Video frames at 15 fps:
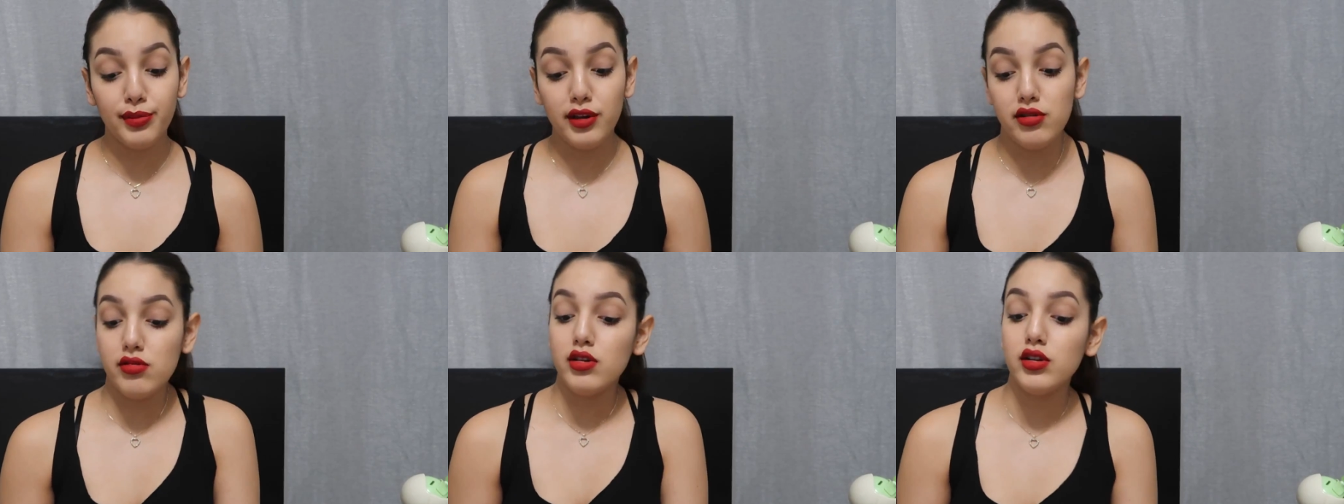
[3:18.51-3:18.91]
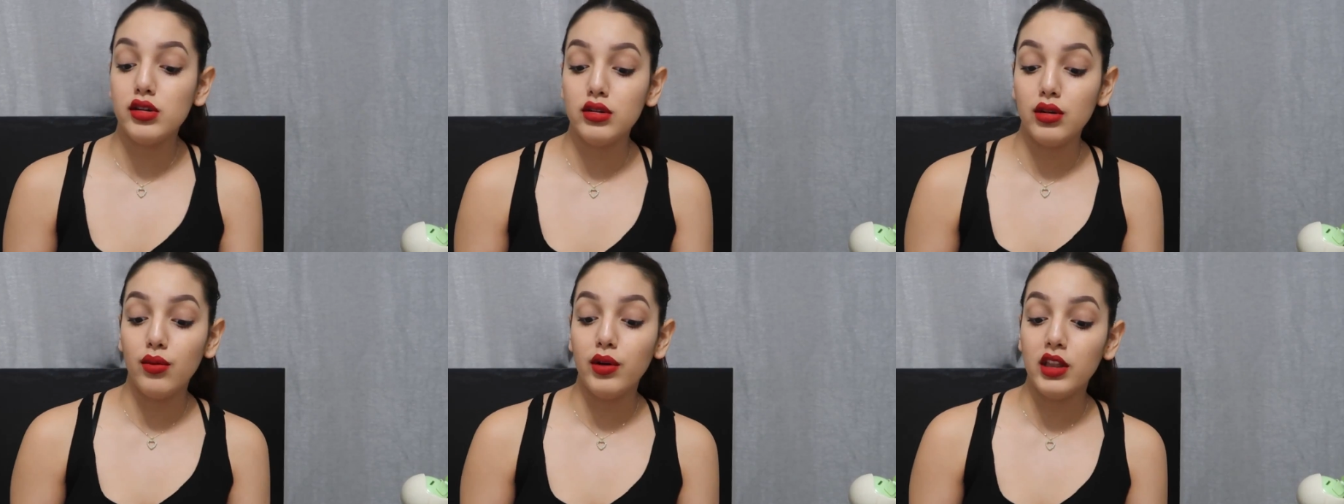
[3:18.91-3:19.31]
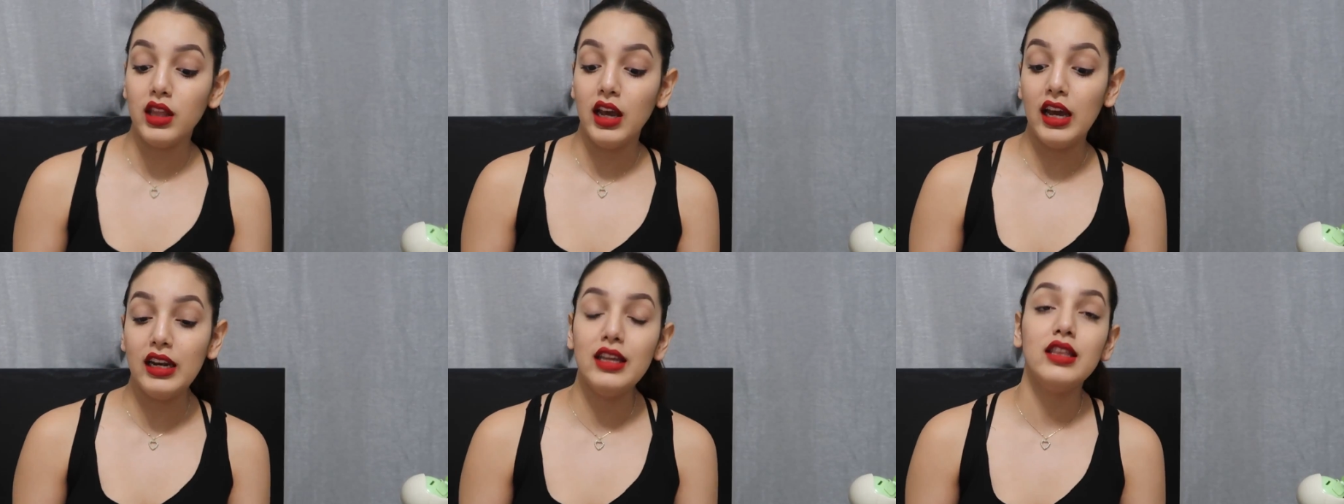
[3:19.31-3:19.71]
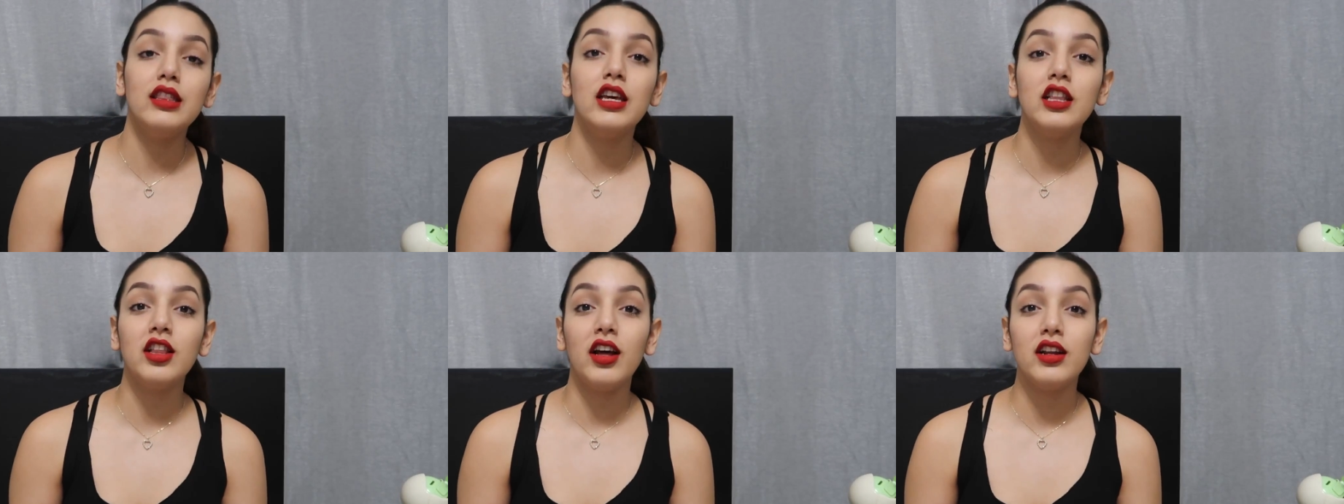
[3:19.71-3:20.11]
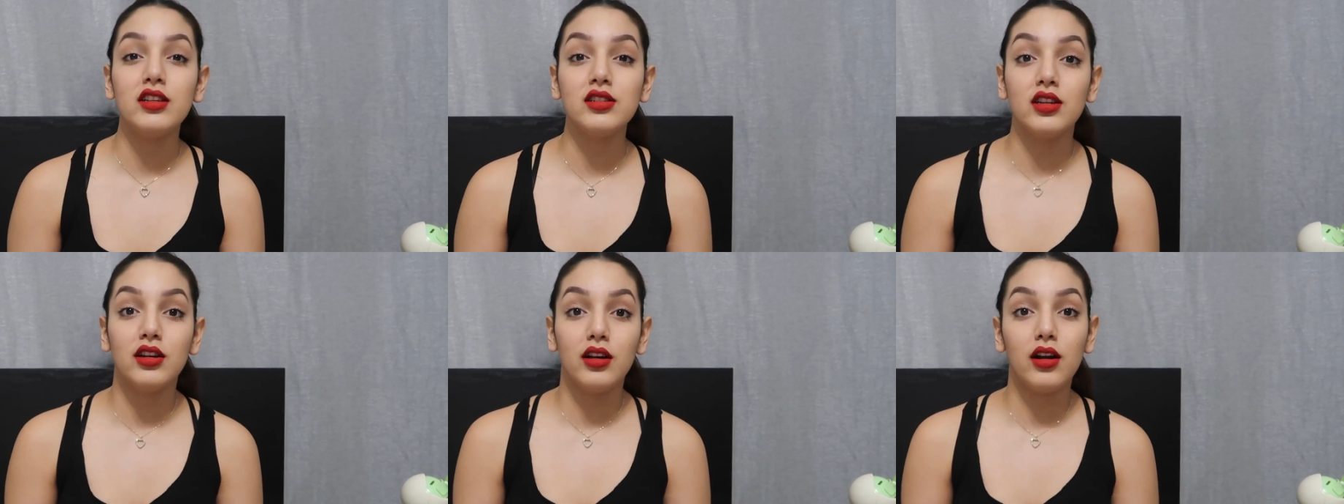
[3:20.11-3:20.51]
but you can do it with anything that
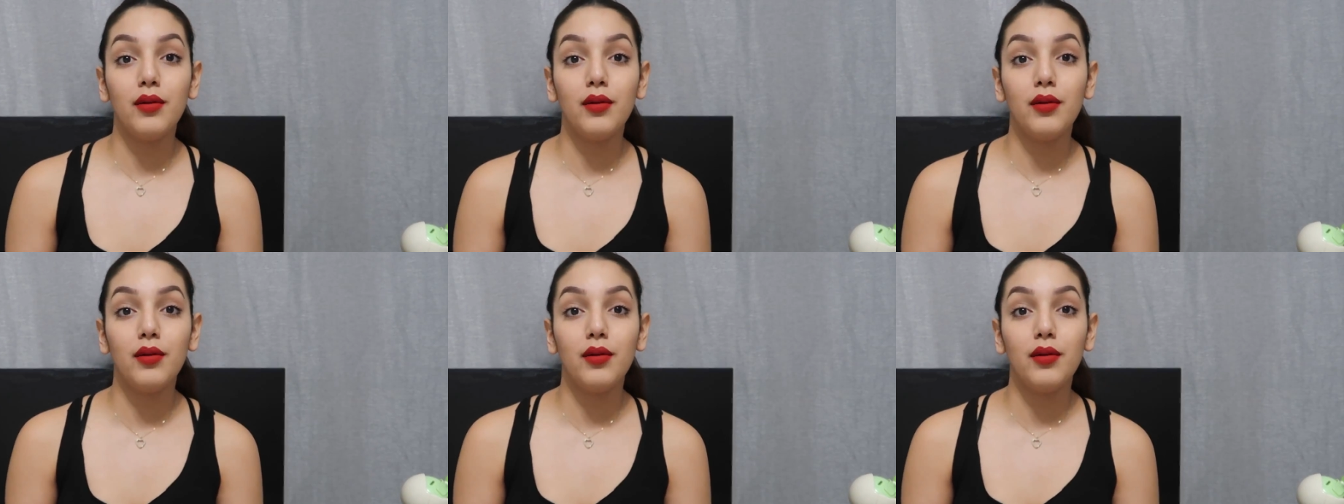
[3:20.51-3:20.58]
is